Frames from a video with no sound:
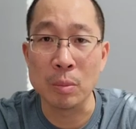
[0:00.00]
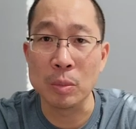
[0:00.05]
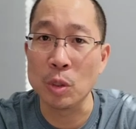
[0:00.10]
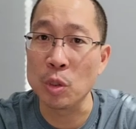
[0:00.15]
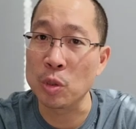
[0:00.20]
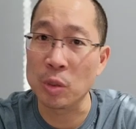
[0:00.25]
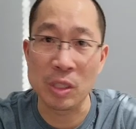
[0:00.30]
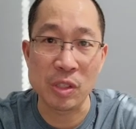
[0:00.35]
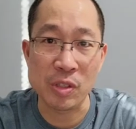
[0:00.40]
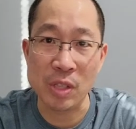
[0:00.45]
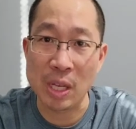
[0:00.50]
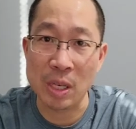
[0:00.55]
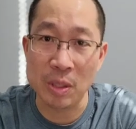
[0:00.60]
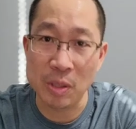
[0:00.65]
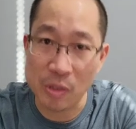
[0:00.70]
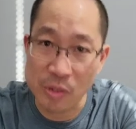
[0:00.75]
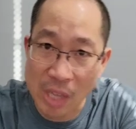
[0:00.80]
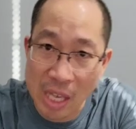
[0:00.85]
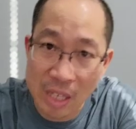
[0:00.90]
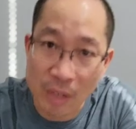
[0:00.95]
Usually it's not
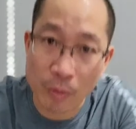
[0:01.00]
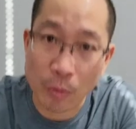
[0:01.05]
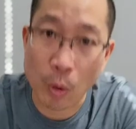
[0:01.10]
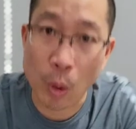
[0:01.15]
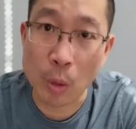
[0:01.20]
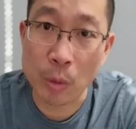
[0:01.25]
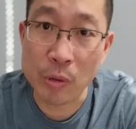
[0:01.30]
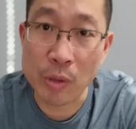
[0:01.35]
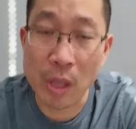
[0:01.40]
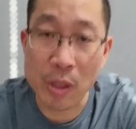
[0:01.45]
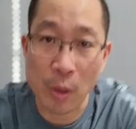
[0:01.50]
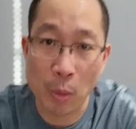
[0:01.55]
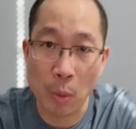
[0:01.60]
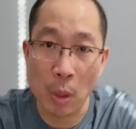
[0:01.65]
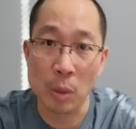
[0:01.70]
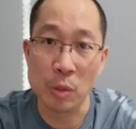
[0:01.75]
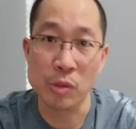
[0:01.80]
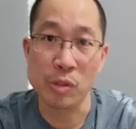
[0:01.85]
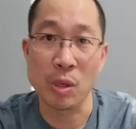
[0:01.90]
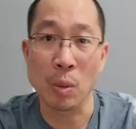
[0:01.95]
on the side of the
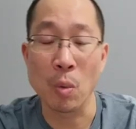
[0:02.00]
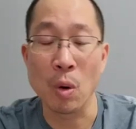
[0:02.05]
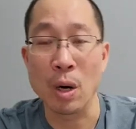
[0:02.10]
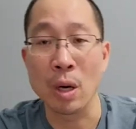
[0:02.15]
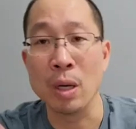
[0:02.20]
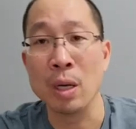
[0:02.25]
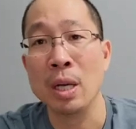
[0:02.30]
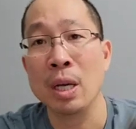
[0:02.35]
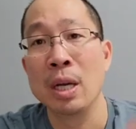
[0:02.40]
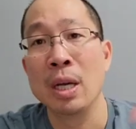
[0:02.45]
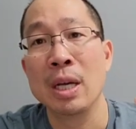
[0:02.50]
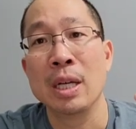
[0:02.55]
road somewhere.